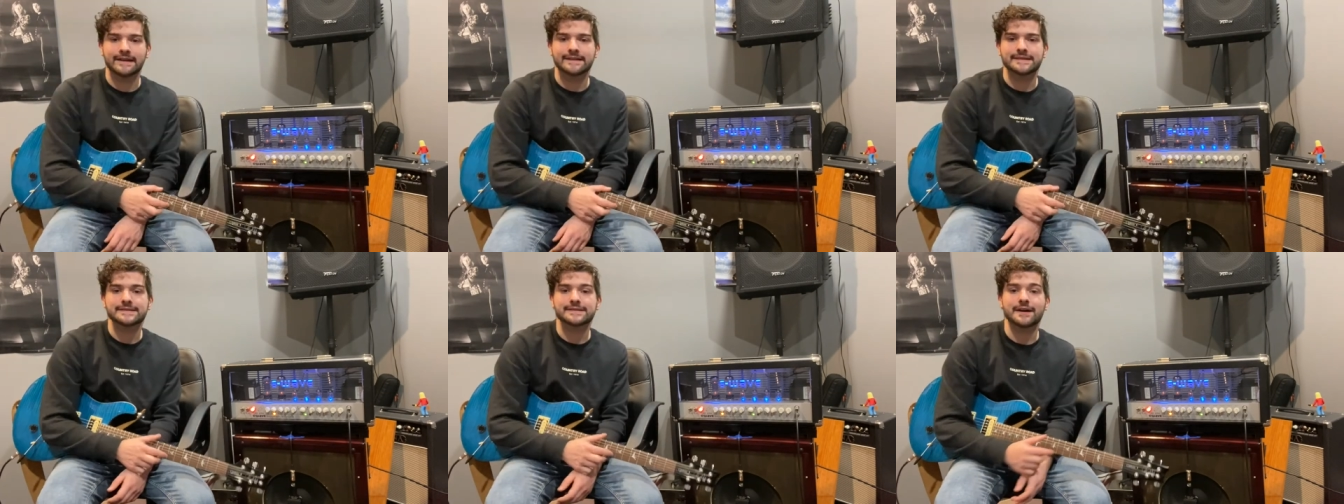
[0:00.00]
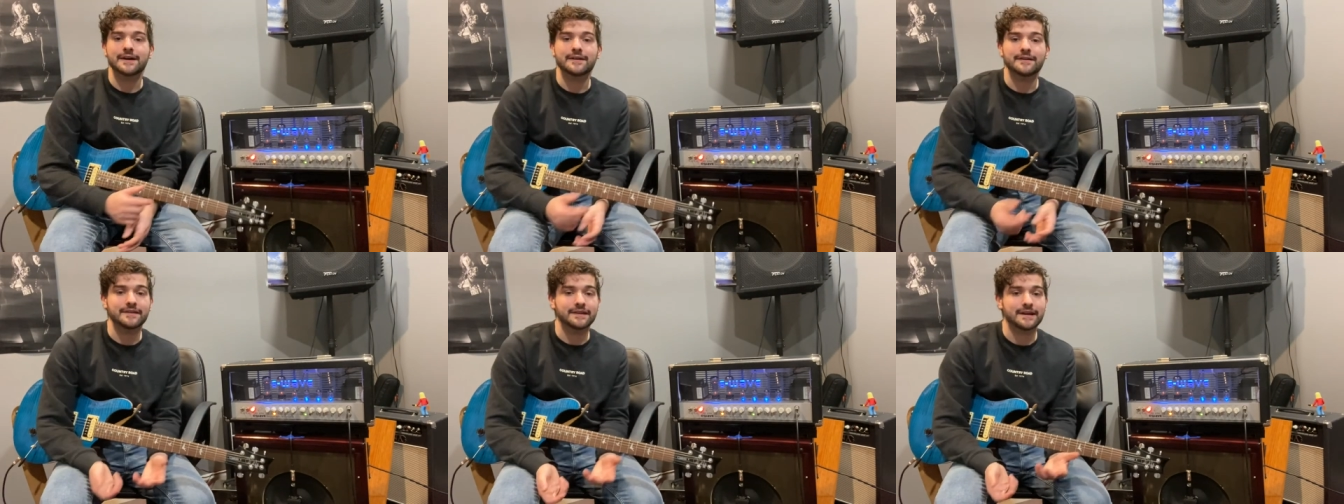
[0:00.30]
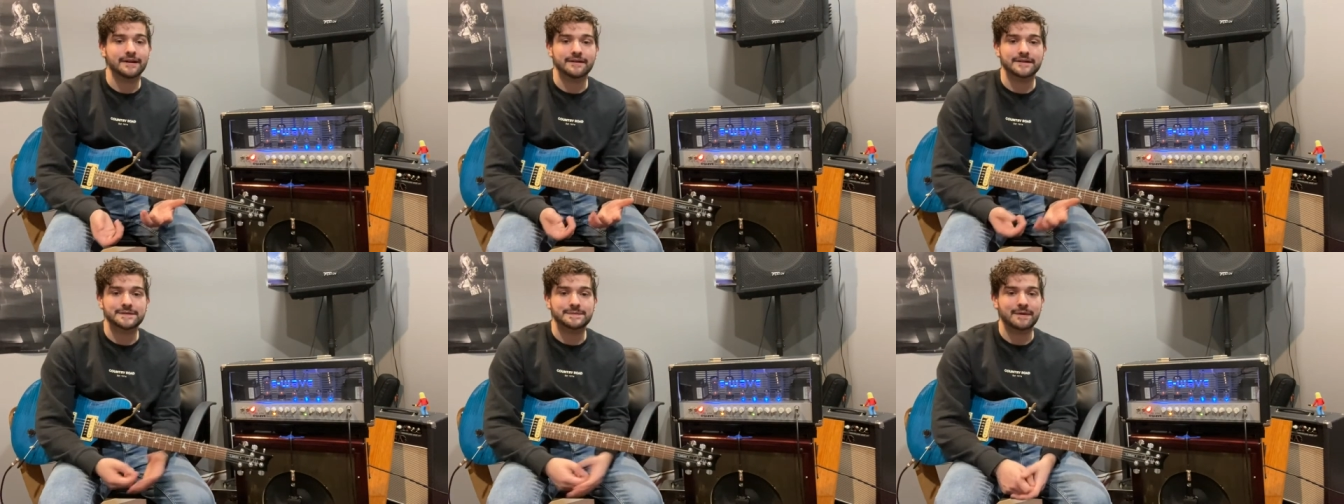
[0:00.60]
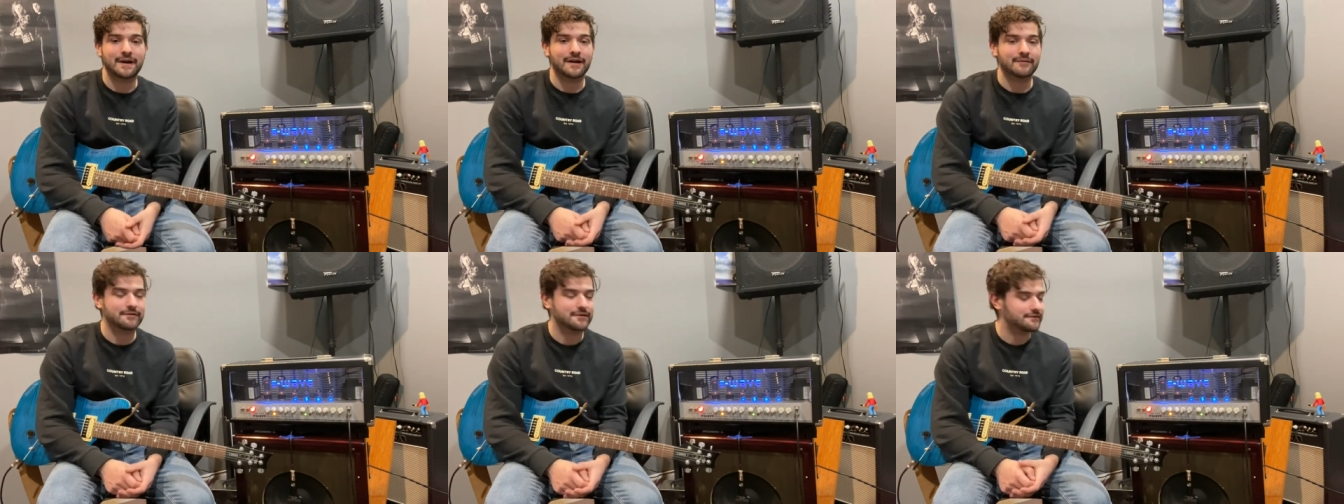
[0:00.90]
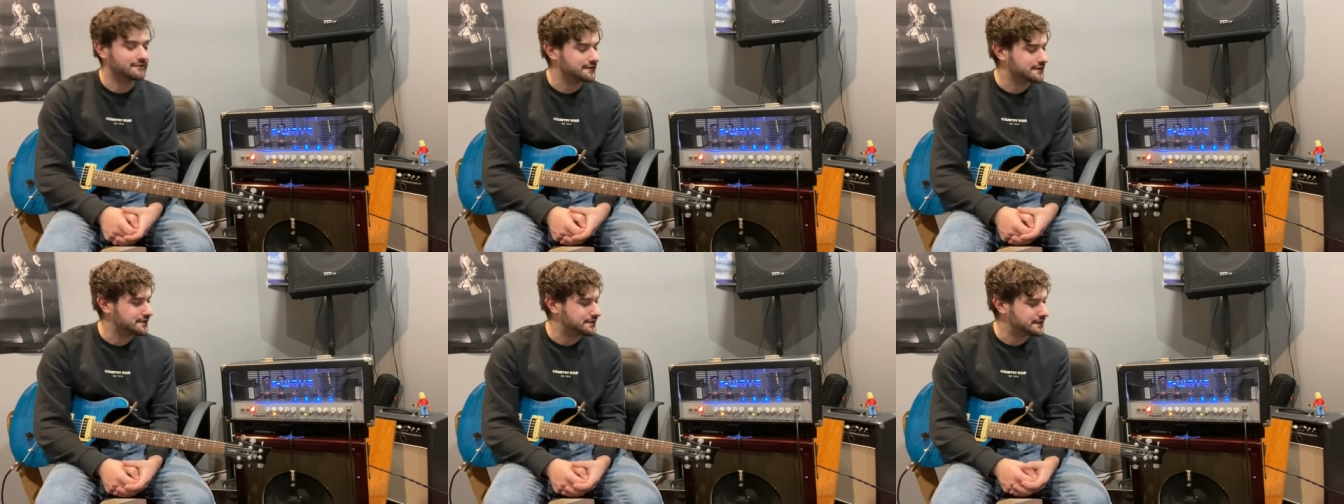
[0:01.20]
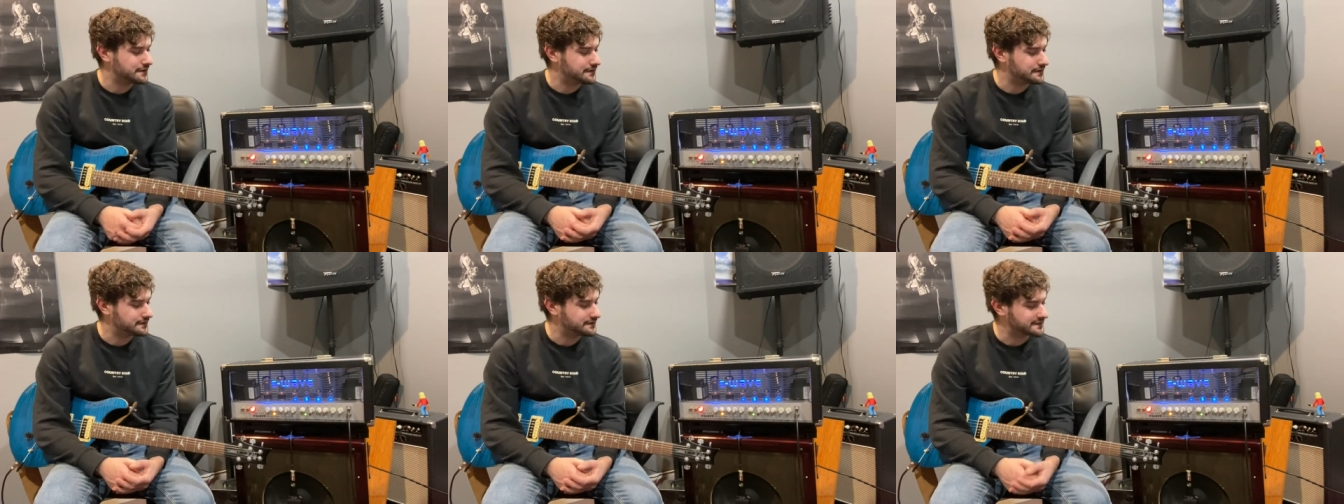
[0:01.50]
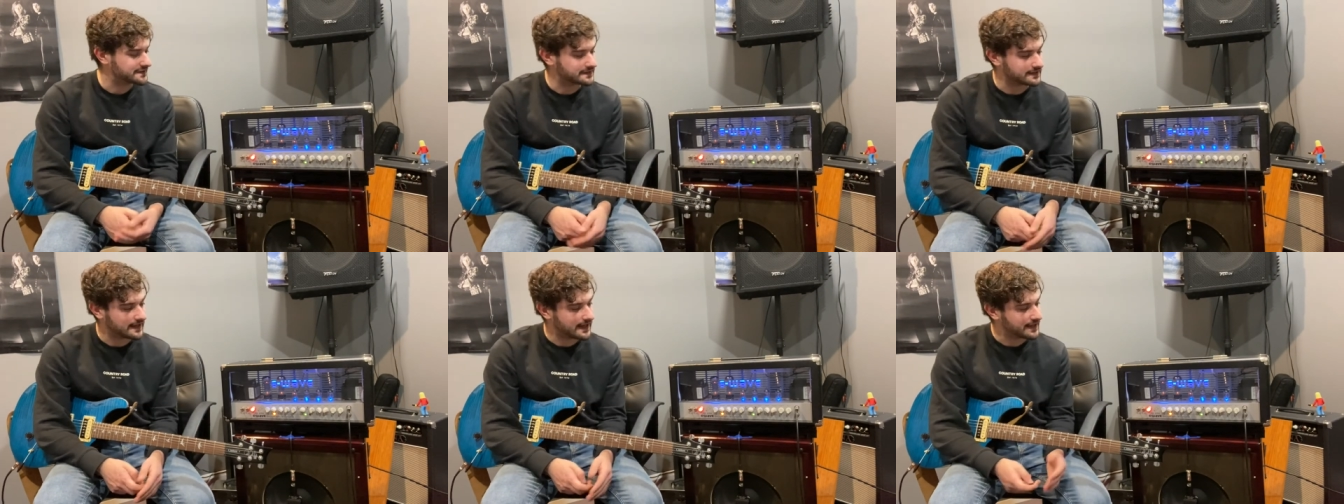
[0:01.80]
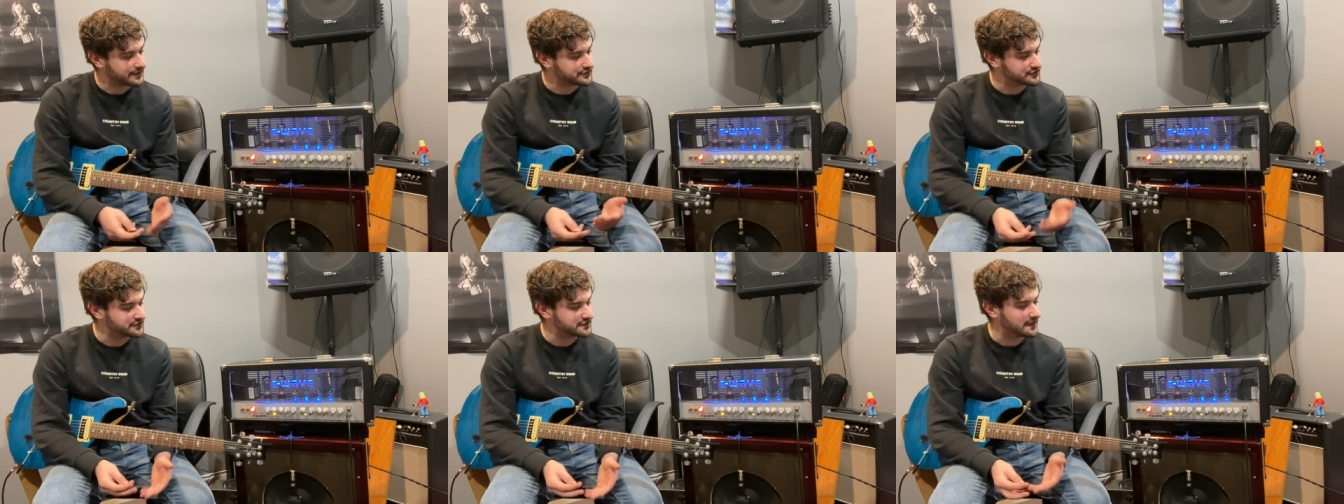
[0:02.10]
So there is my review slash